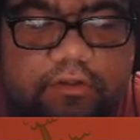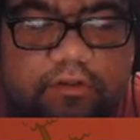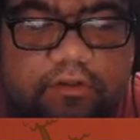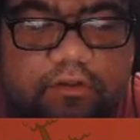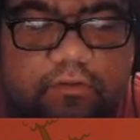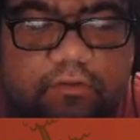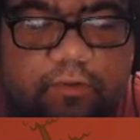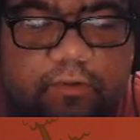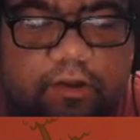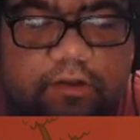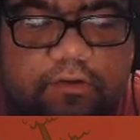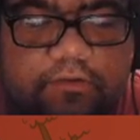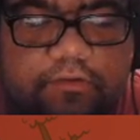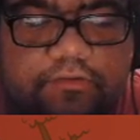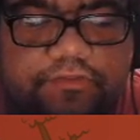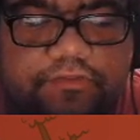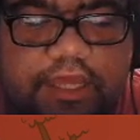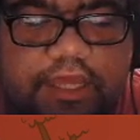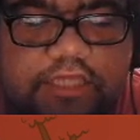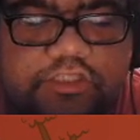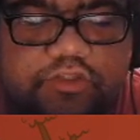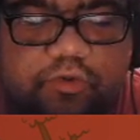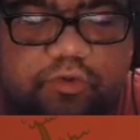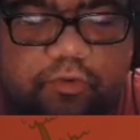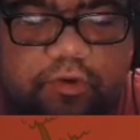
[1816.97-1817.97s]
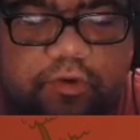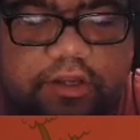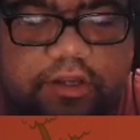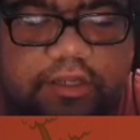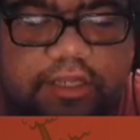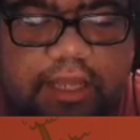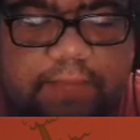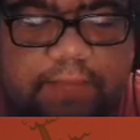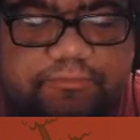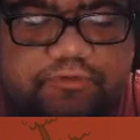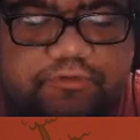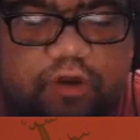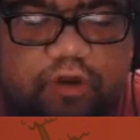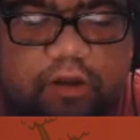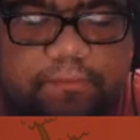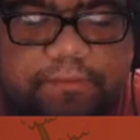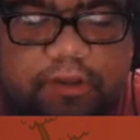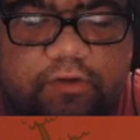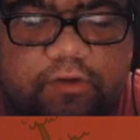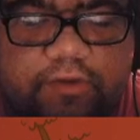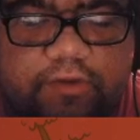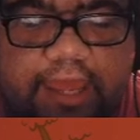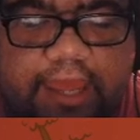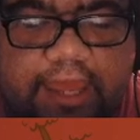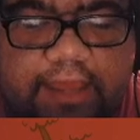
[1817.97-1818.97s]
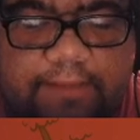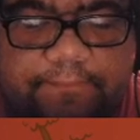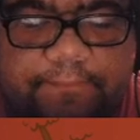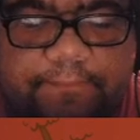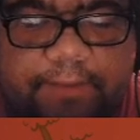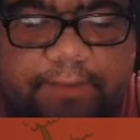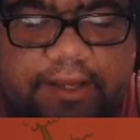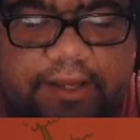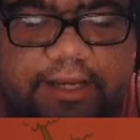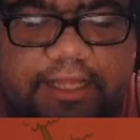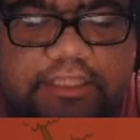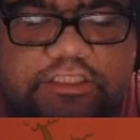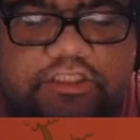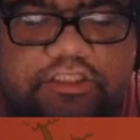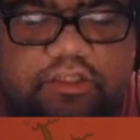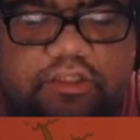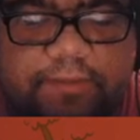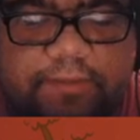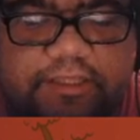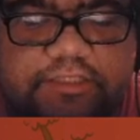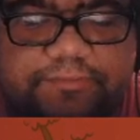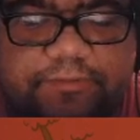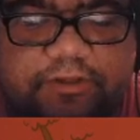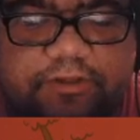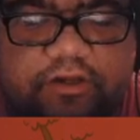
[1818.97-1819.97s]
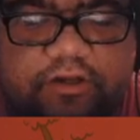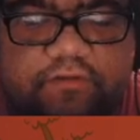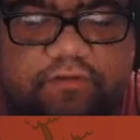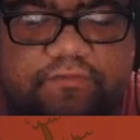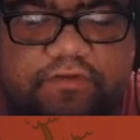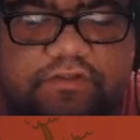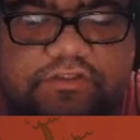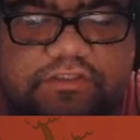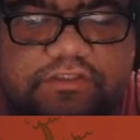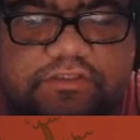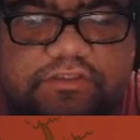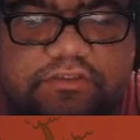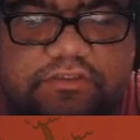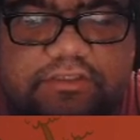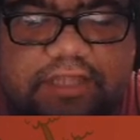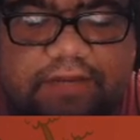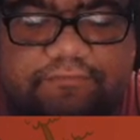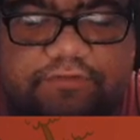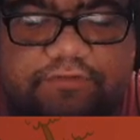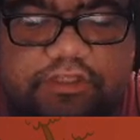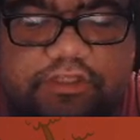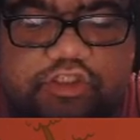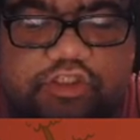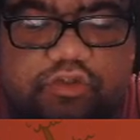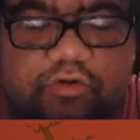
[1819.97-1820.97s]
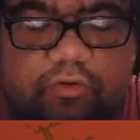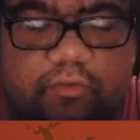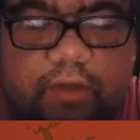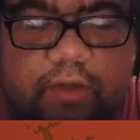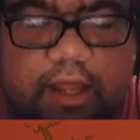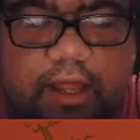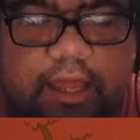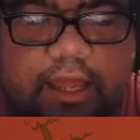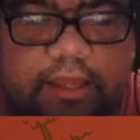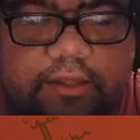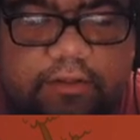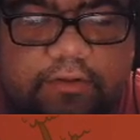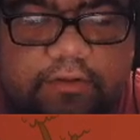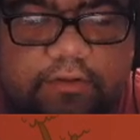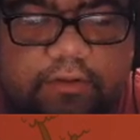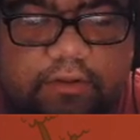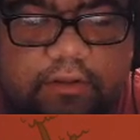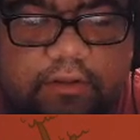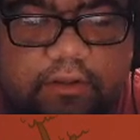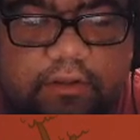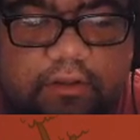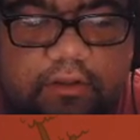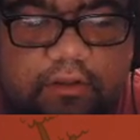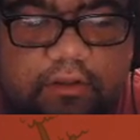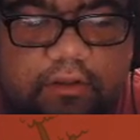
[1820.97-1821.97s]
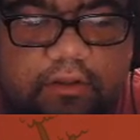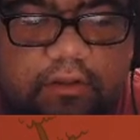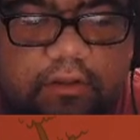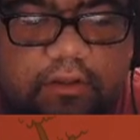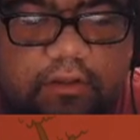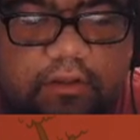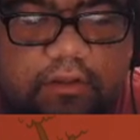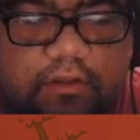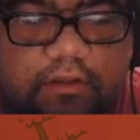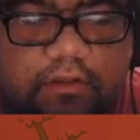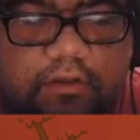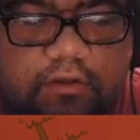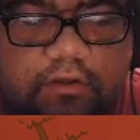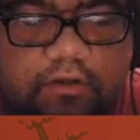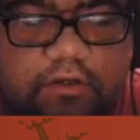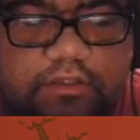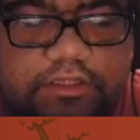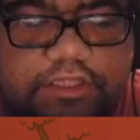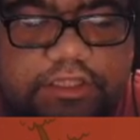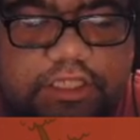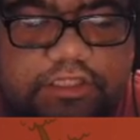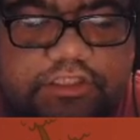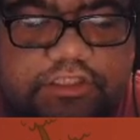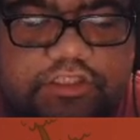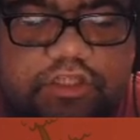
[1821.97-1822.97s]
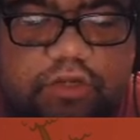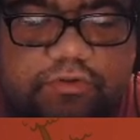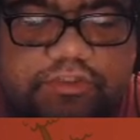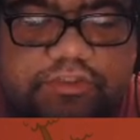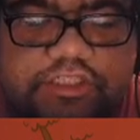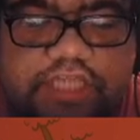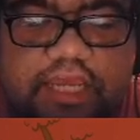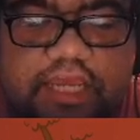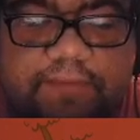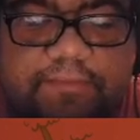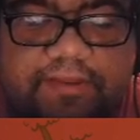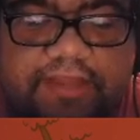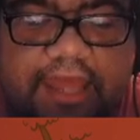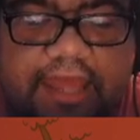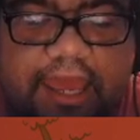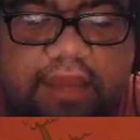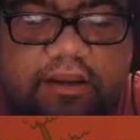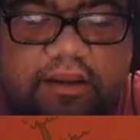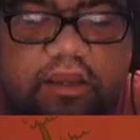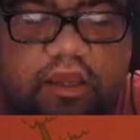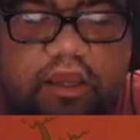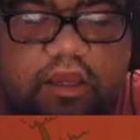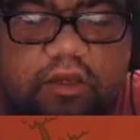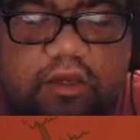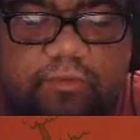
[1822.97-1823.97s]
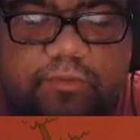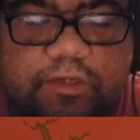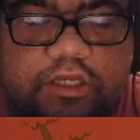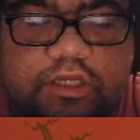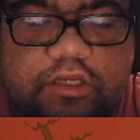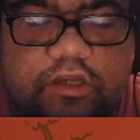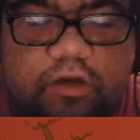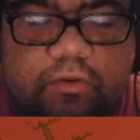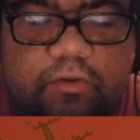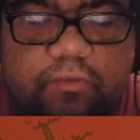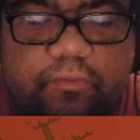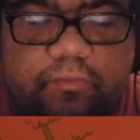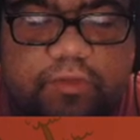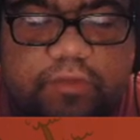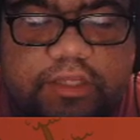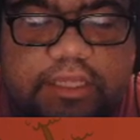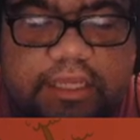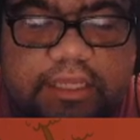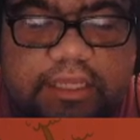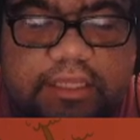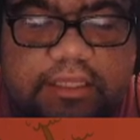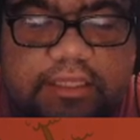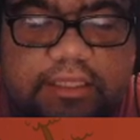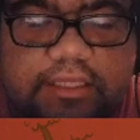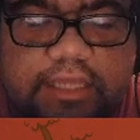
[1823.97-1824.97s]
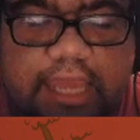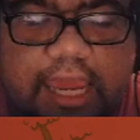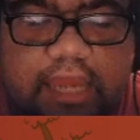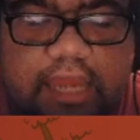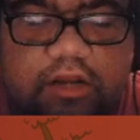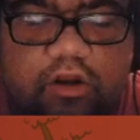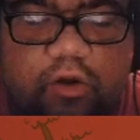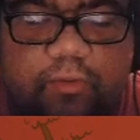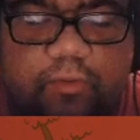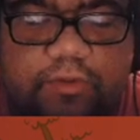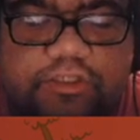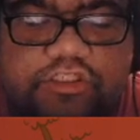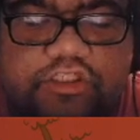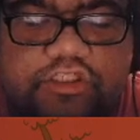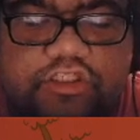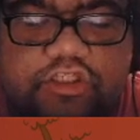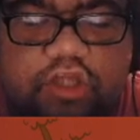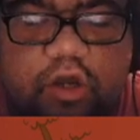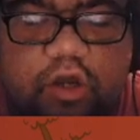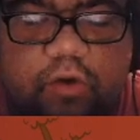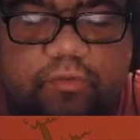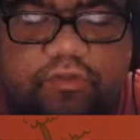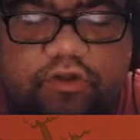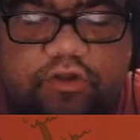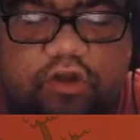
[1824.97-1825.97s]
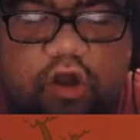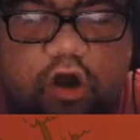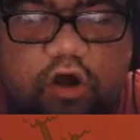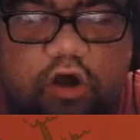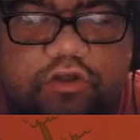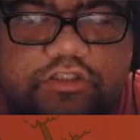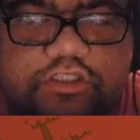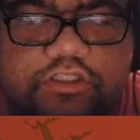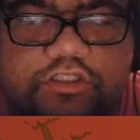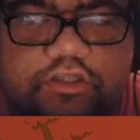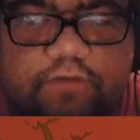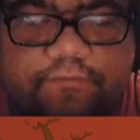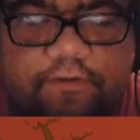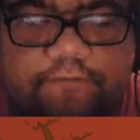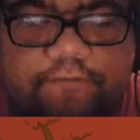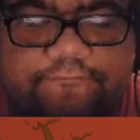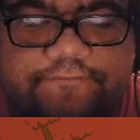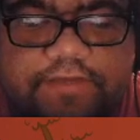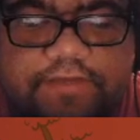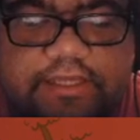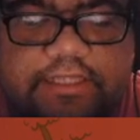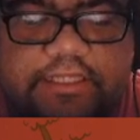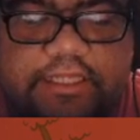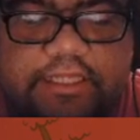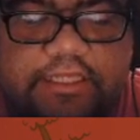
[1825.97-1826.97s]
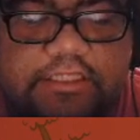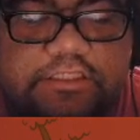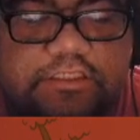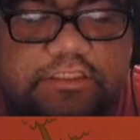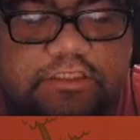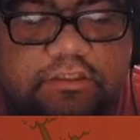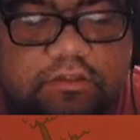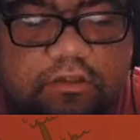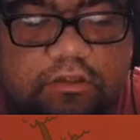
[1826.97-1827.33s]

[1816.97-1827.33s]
Well, thanks, Ori. I'm sure I'll be okay, but it still makes me nervous. Not really sure why. There's no shame in that. We can't always know the causes of our feelings.